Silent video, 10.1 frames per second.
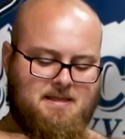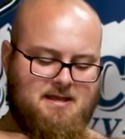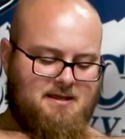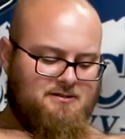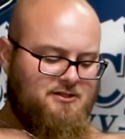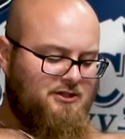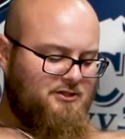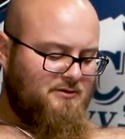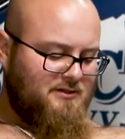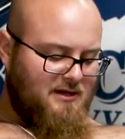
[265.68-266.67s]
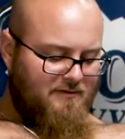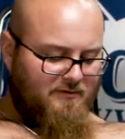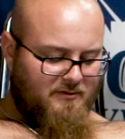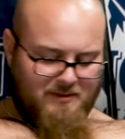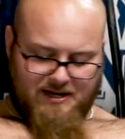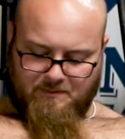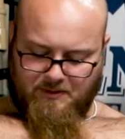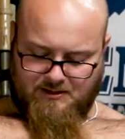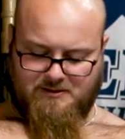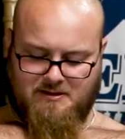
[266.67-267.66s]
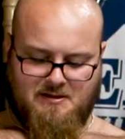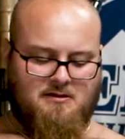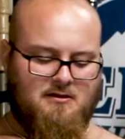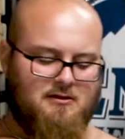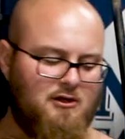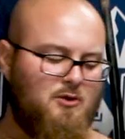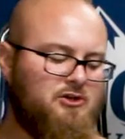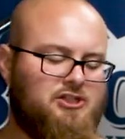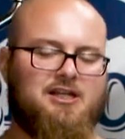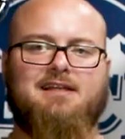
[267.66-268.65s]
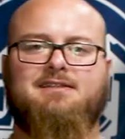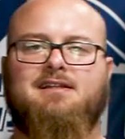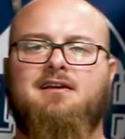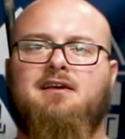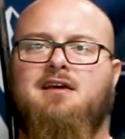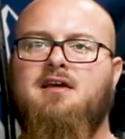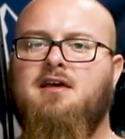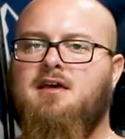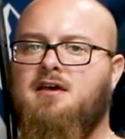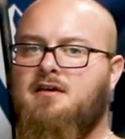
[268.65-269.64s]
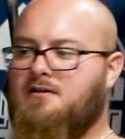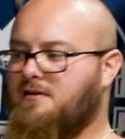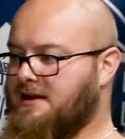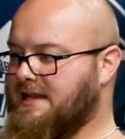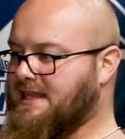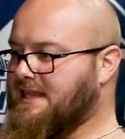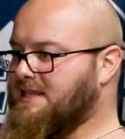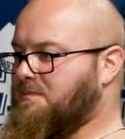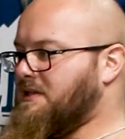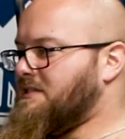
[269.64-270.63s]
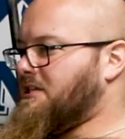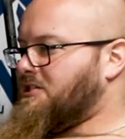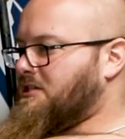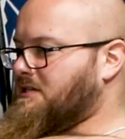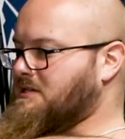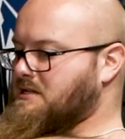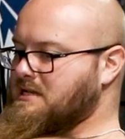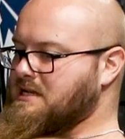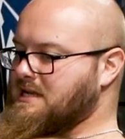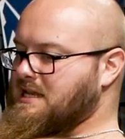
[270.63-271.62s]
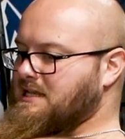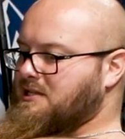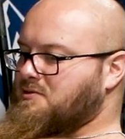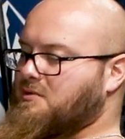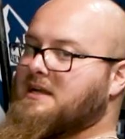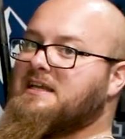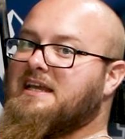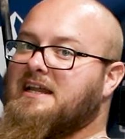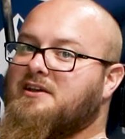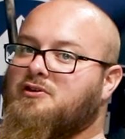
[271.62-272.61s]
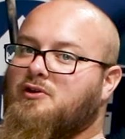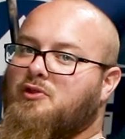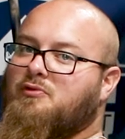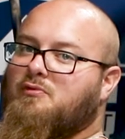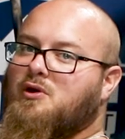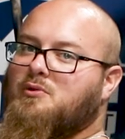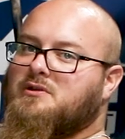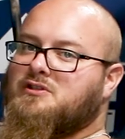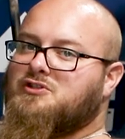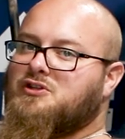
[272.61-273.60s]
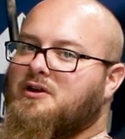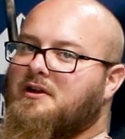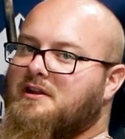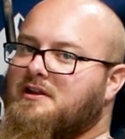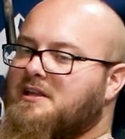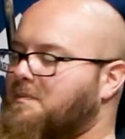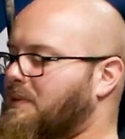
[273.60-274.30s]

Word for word: Okay, it's just so it's covering my nippies, lower chest. Alright, in this position, this is where I can get a good throw with the shirt. This